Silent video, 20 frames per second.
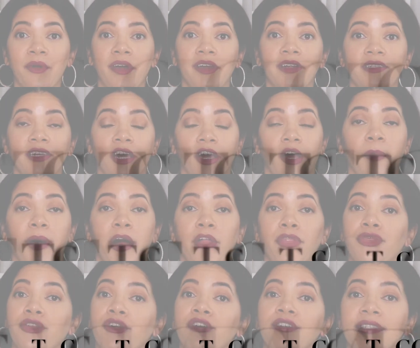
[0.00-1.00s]
going to talk
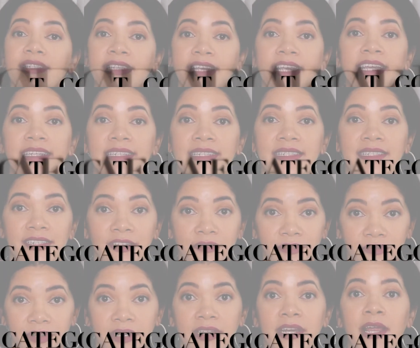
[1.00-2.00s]
about 13
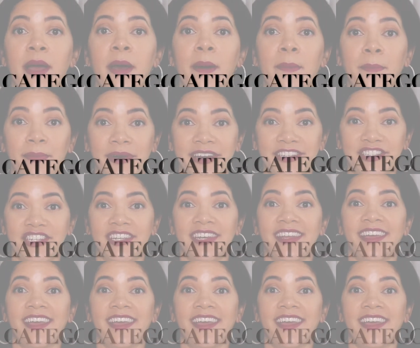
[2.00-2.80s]
different budget